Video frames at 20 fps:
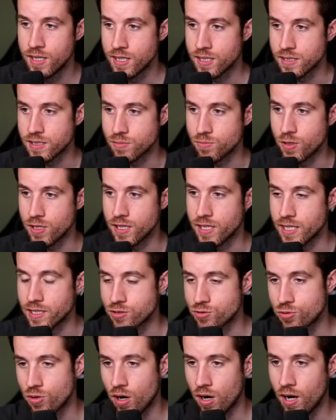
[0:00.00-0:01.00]
It's 1 less
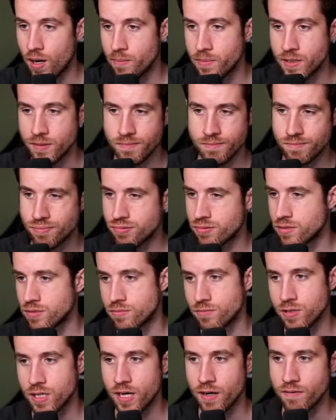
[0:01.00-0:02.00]
draw, but
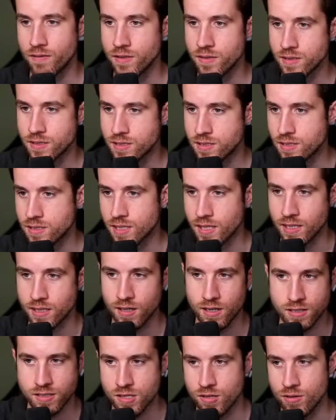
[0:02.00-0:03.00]
whatever. It's like
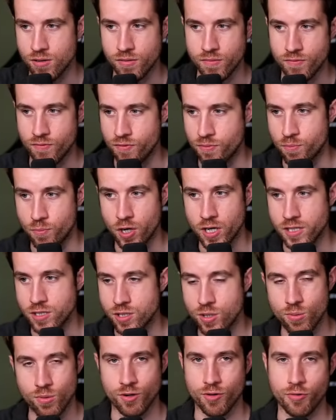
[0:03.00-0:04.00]
on turn 1,
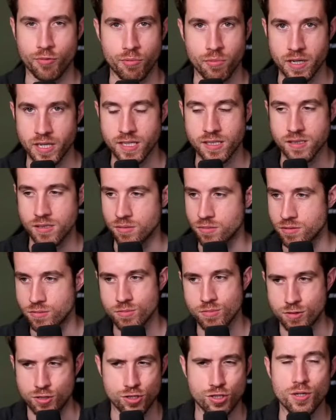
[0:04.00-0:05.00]
2, or 3, so
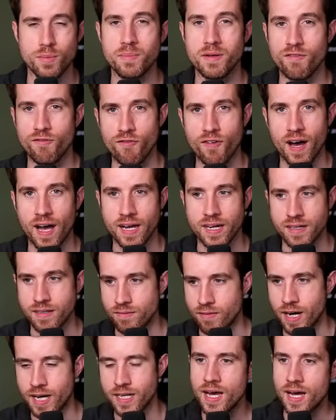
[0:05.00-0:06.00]
should be fine, right?